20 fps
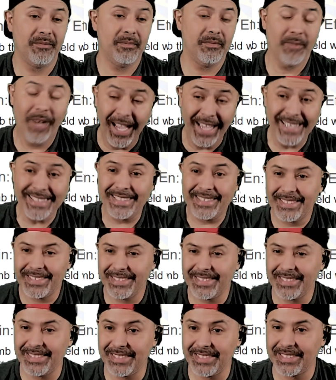What?
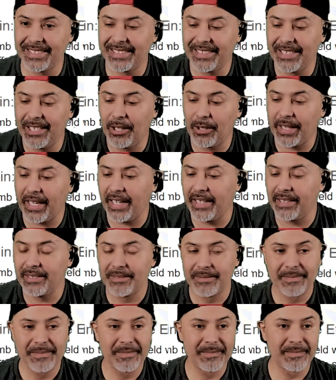Okay.
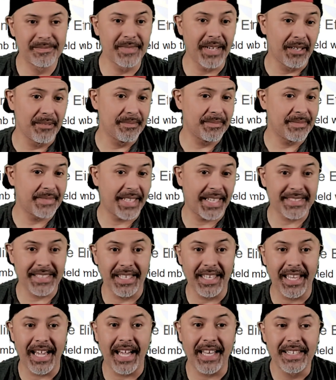Well, that's a
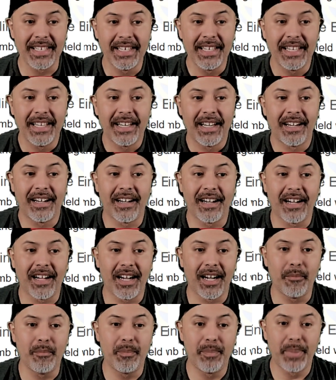lot.
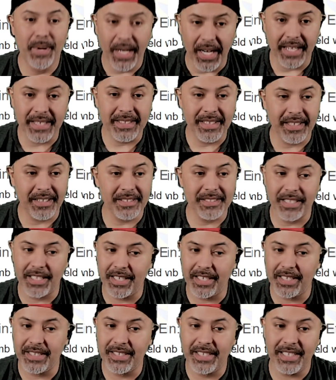But there's
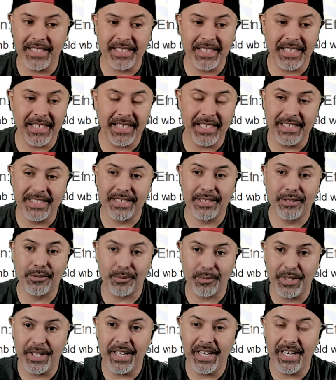these
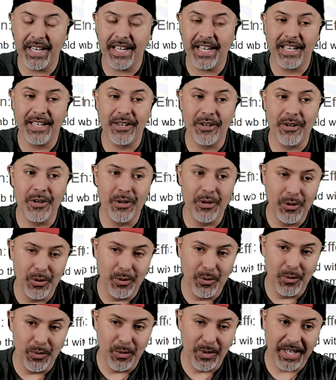3
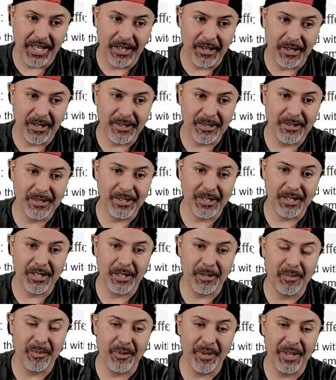new characters are
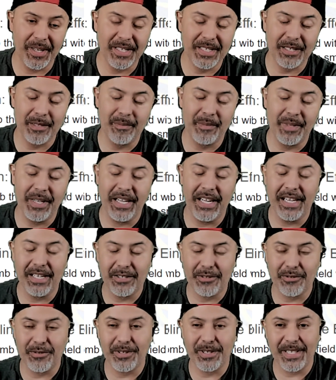gonna bring some
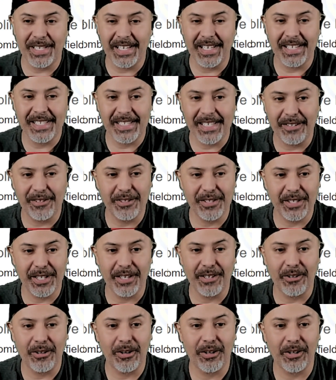interesting synergy
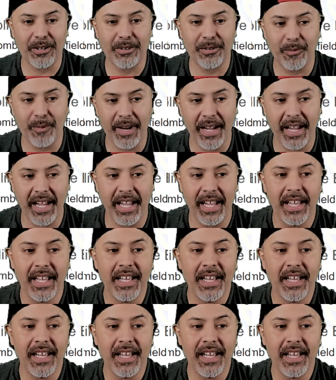along the way.